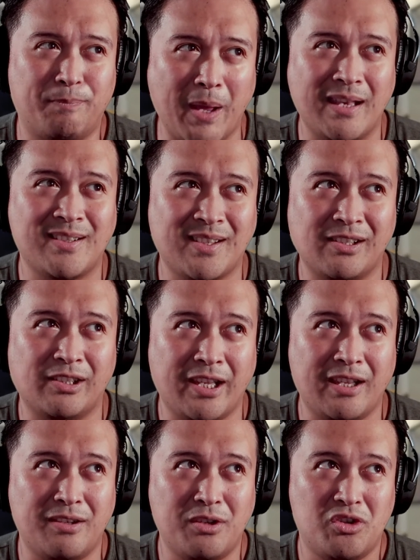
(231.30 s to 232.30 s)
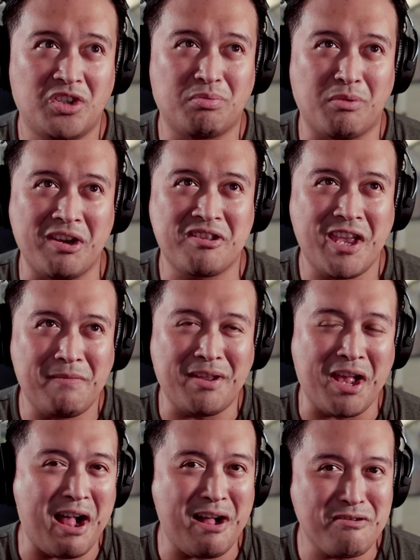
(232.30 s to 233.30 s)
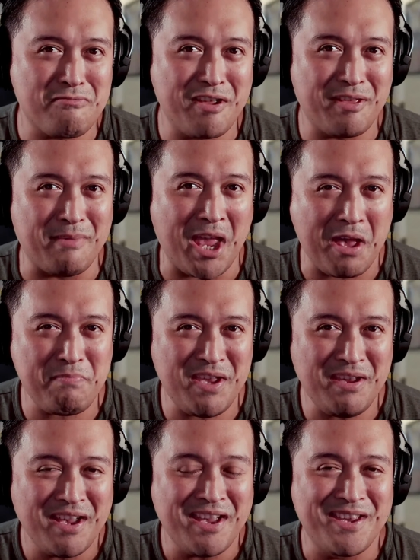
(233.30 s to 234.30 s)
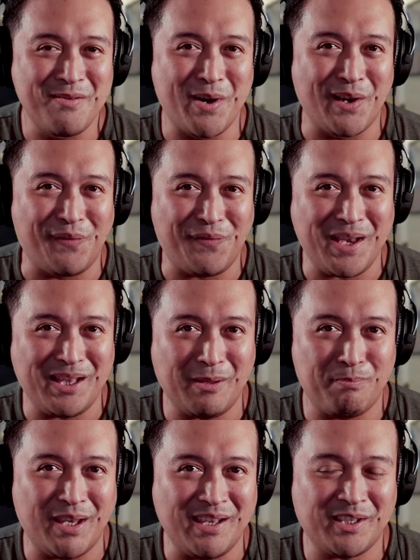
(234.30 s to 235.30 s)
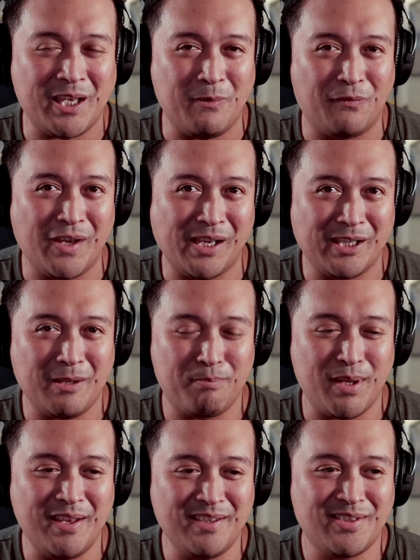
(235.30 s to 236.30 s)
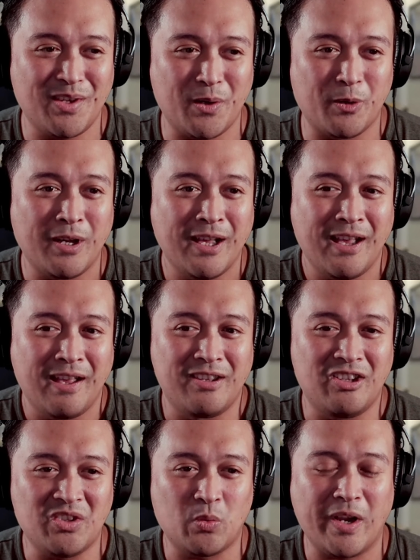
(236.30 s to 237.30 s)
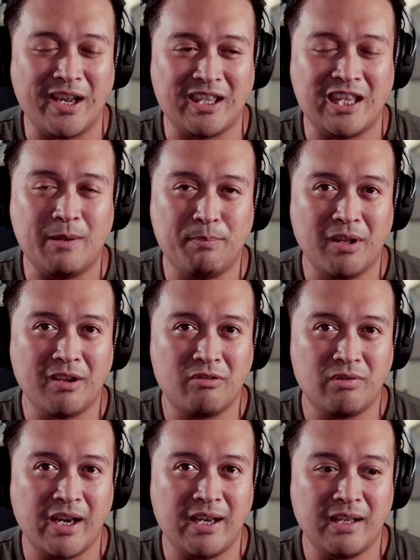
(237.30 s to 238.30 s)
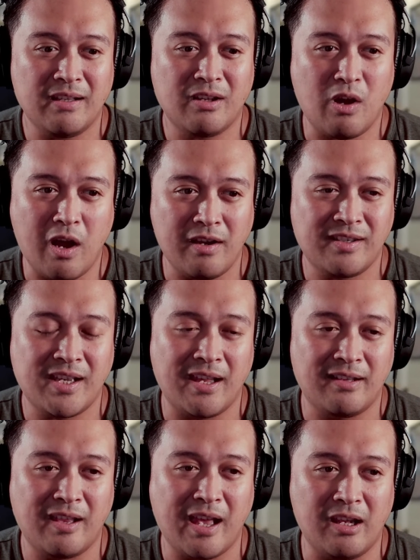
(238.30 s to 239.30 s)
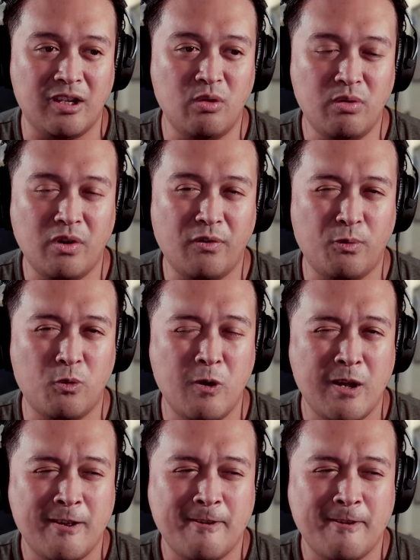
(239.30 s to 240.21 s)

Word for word: basically, you just want to keep the algorithm happy. You want to feed the beast, keep feeding the beast. So you just want to keep on creating content that you know